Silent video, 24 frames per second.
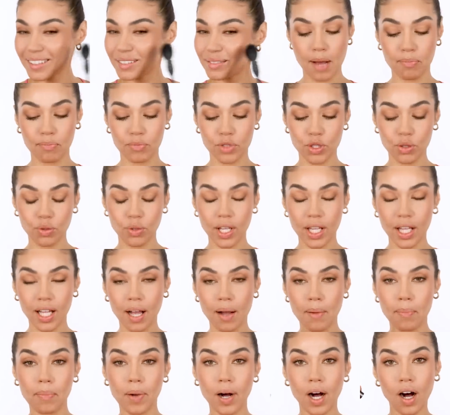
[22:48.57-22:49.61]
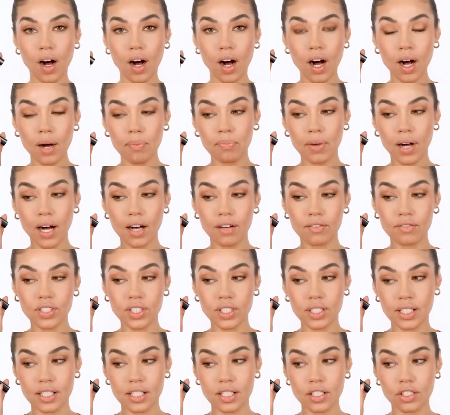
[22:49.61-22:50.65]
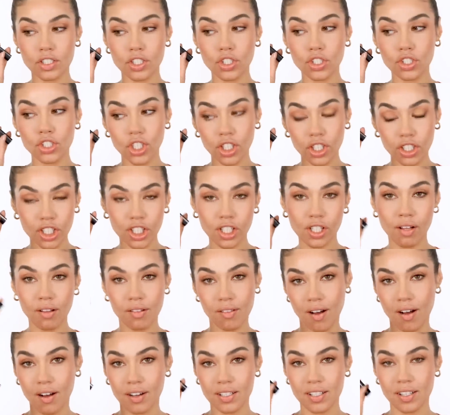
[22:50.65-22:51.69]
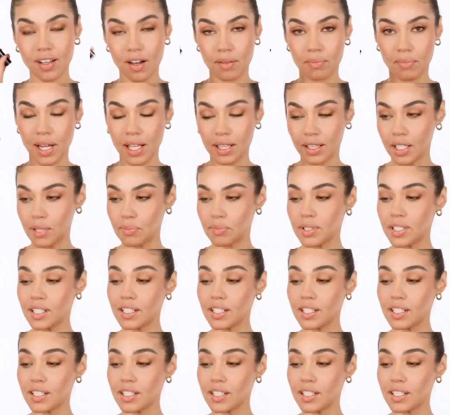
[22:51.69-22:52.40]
I'm doing a pop of this sheer gloss on my lips.